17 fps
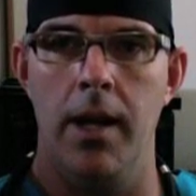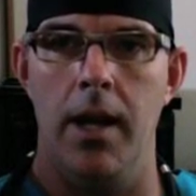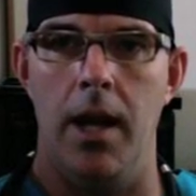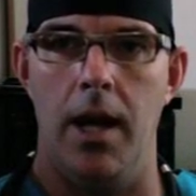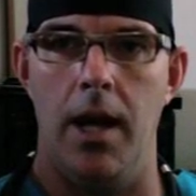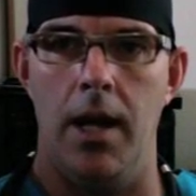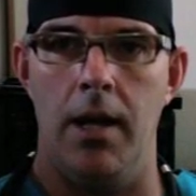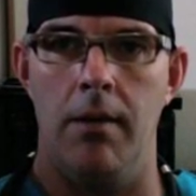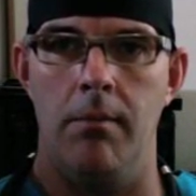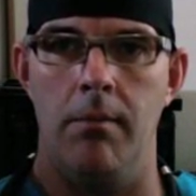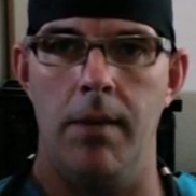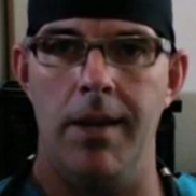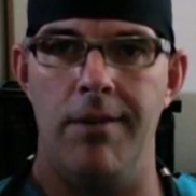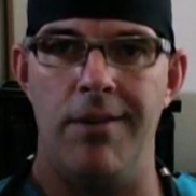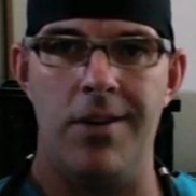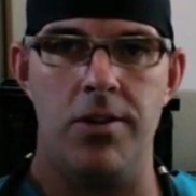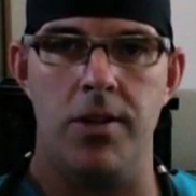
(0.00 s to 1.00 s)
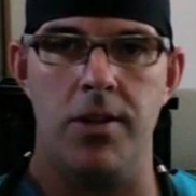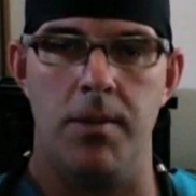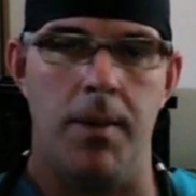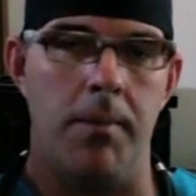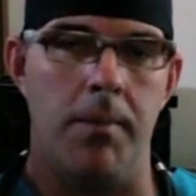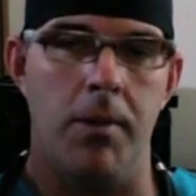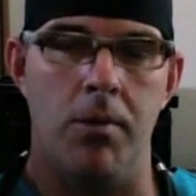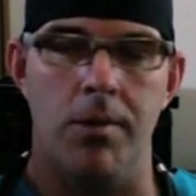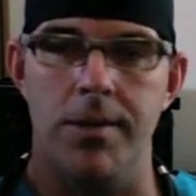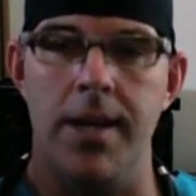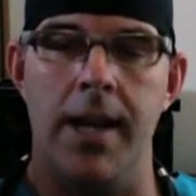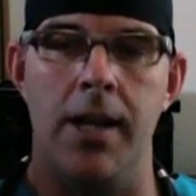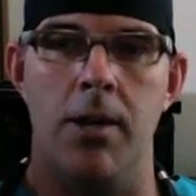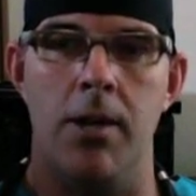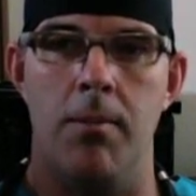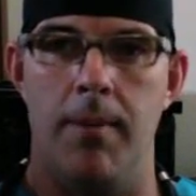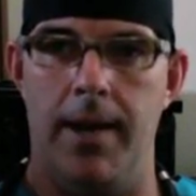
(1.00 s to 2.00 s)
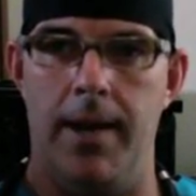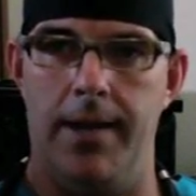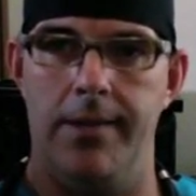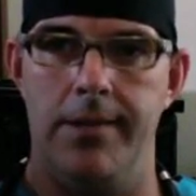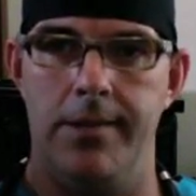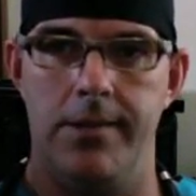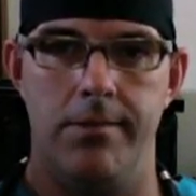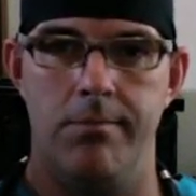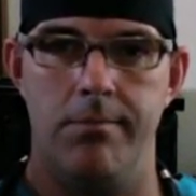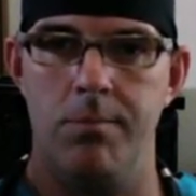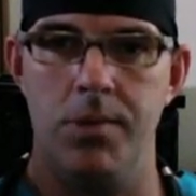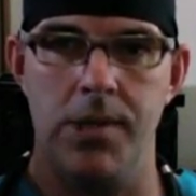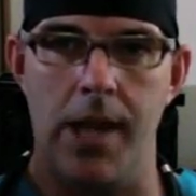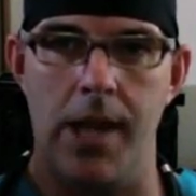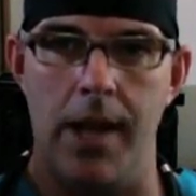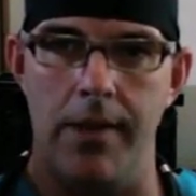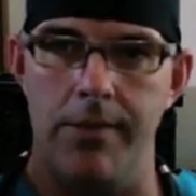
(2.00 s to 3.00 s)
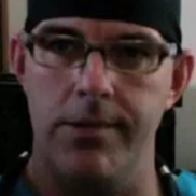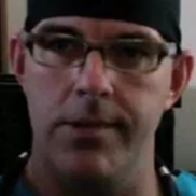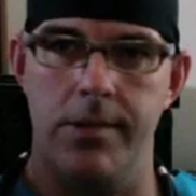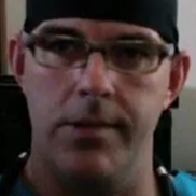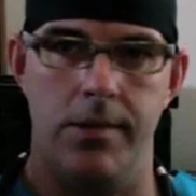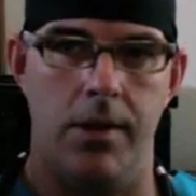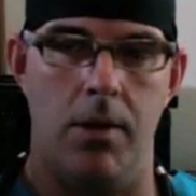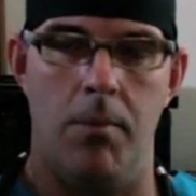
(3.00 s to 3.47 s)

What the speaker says: And eventually maybe a retainer makes sense.